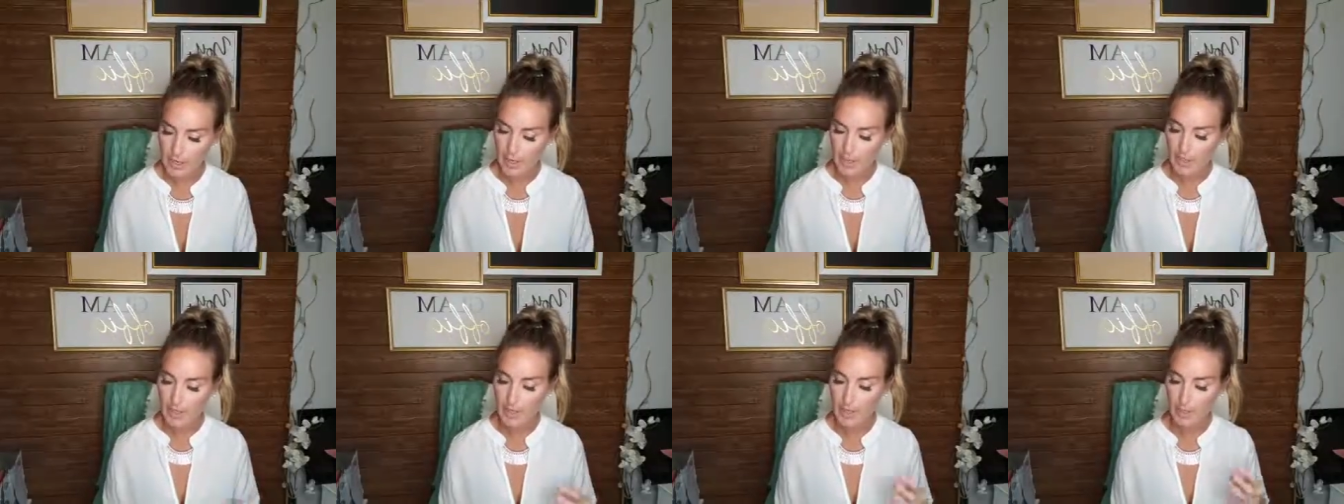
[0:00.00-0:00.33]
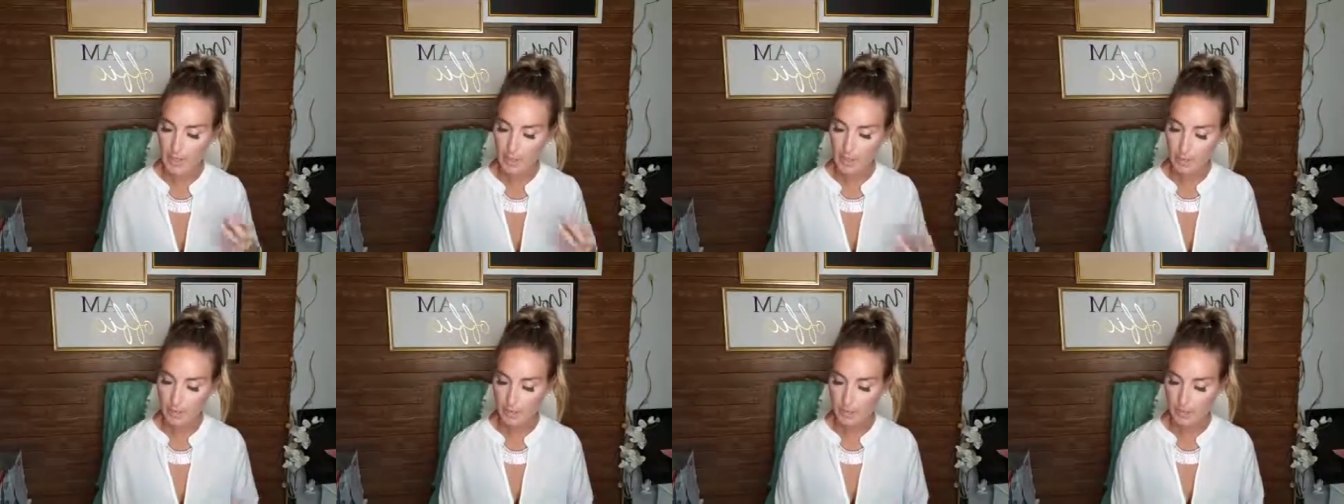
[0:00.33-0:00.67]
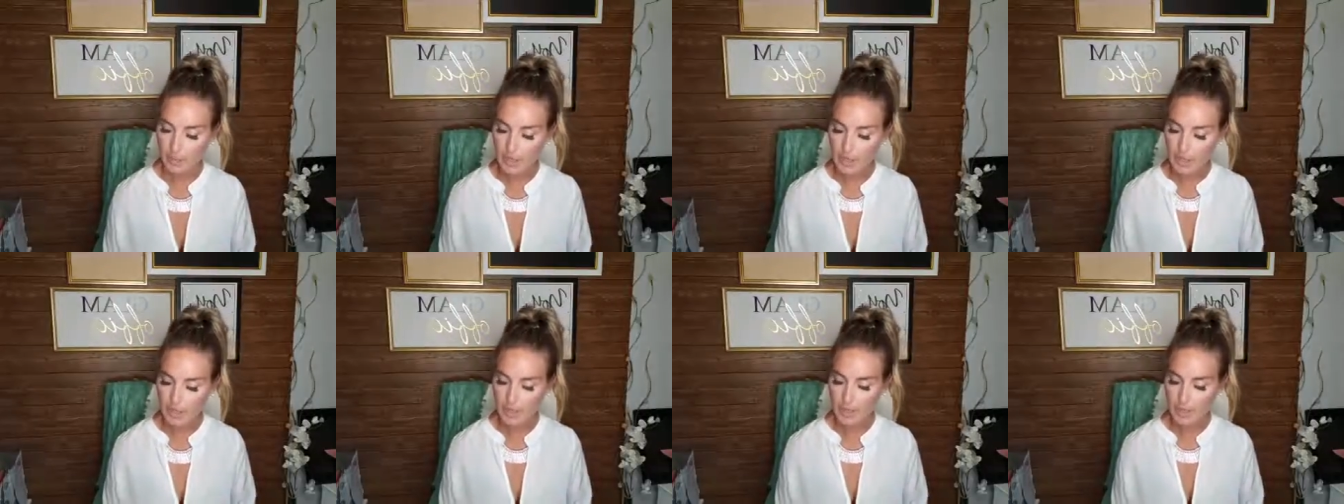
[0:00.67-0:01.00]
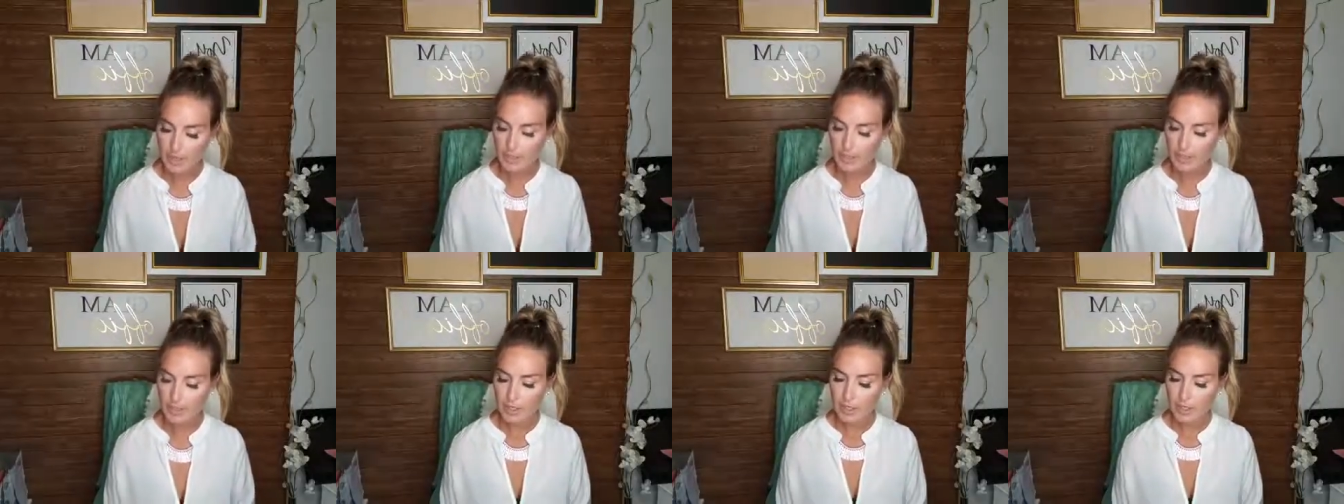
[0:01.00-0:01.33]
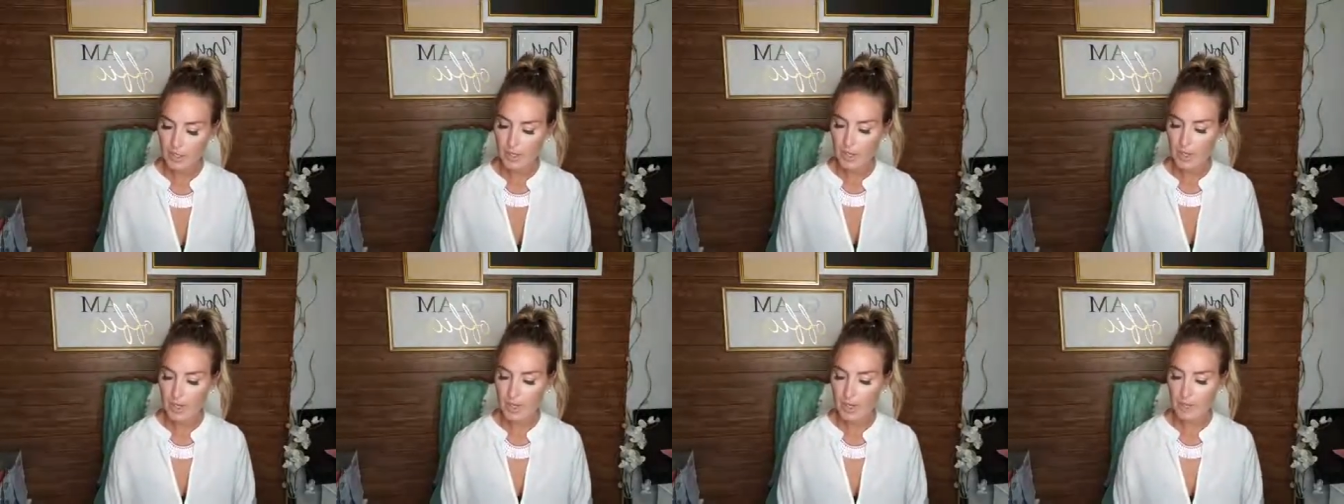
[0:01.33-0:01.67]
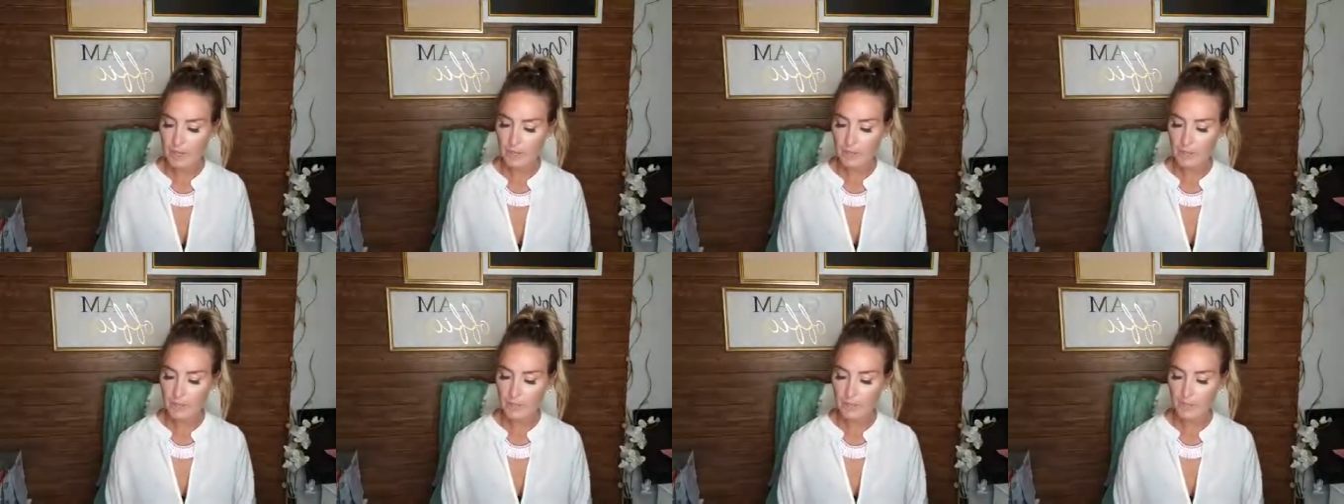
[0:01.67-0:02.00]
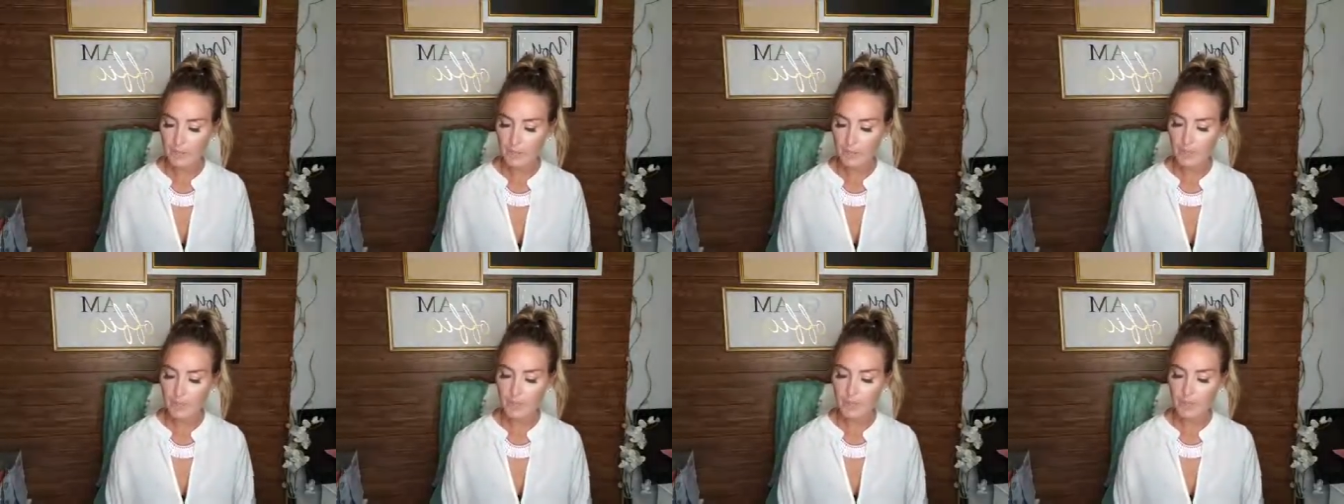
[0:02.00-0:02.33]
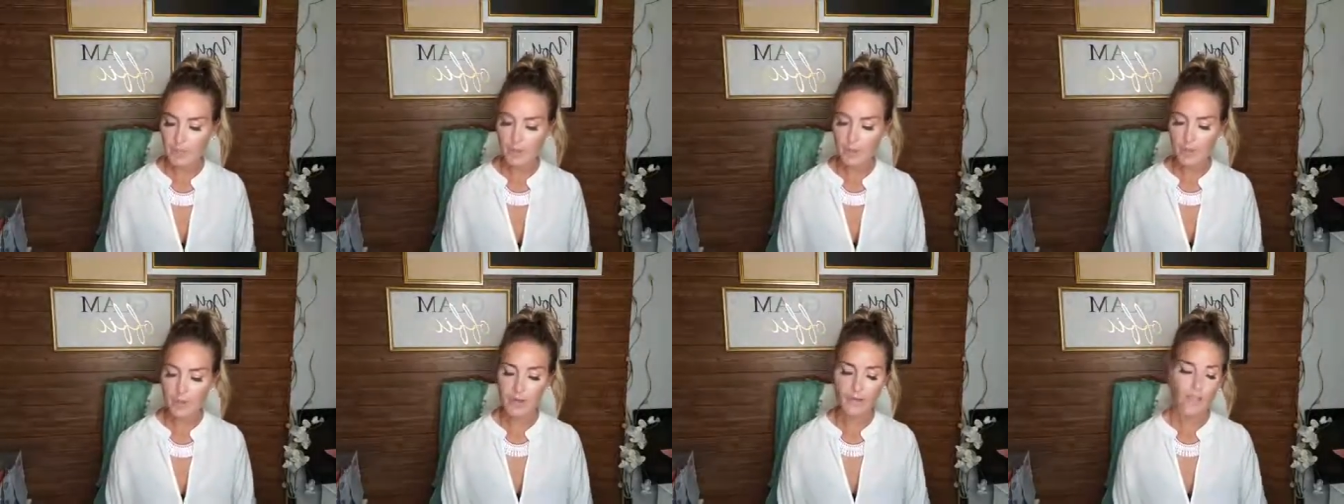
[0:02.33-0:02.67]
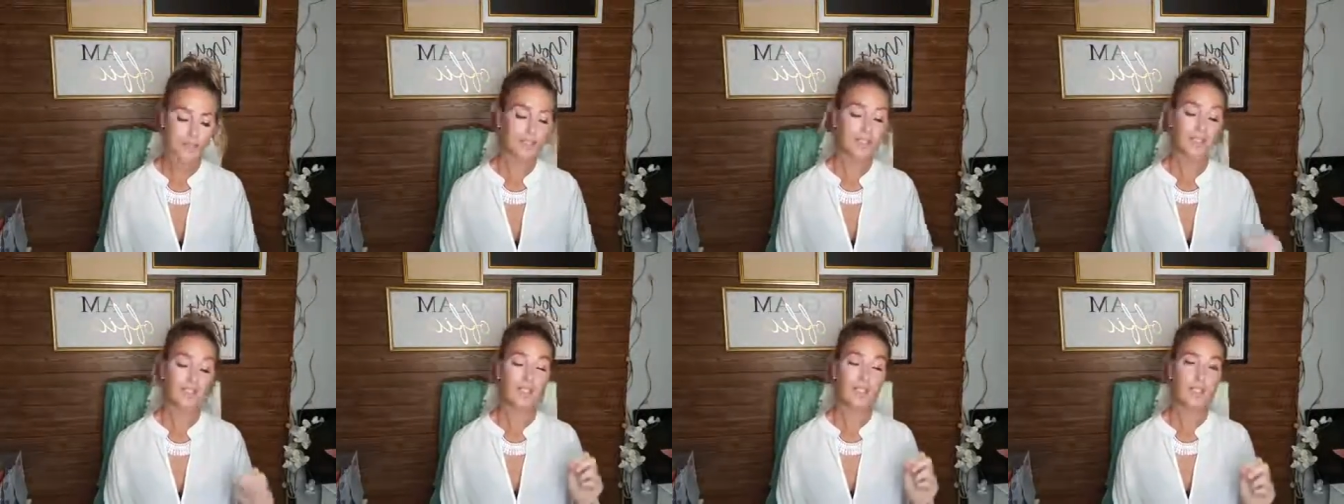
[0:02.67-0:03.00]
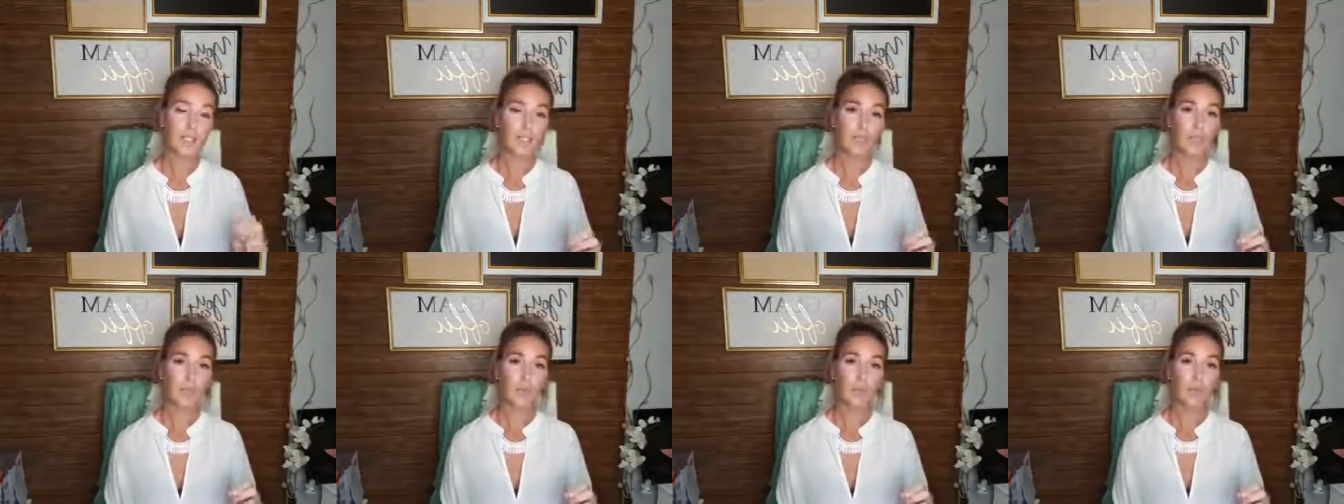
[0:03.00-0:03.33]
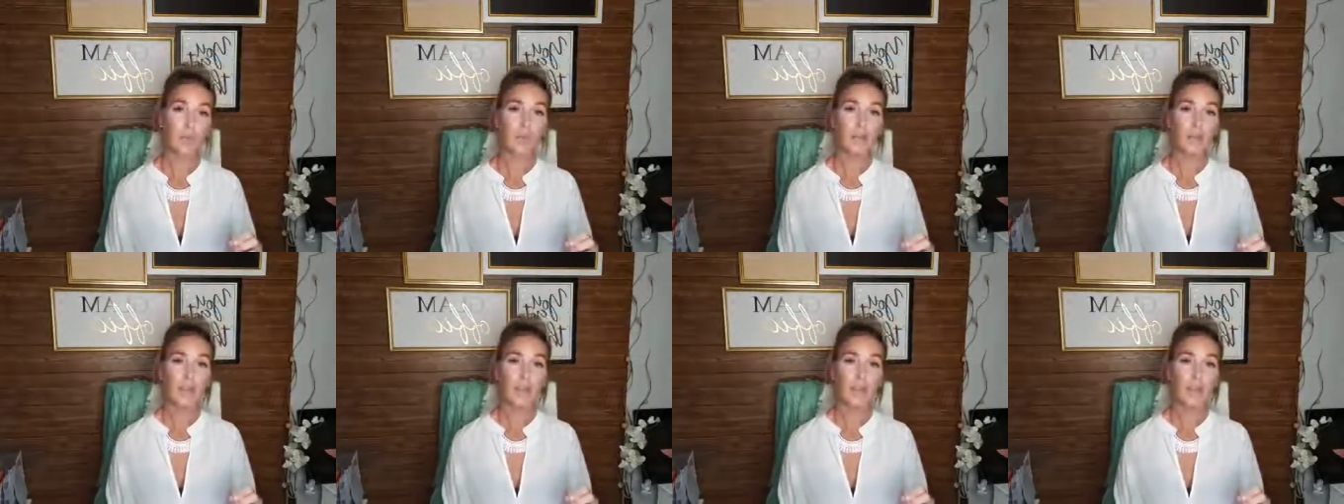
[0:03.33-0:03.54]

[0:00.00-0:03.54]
Number 3 is, this is a good one.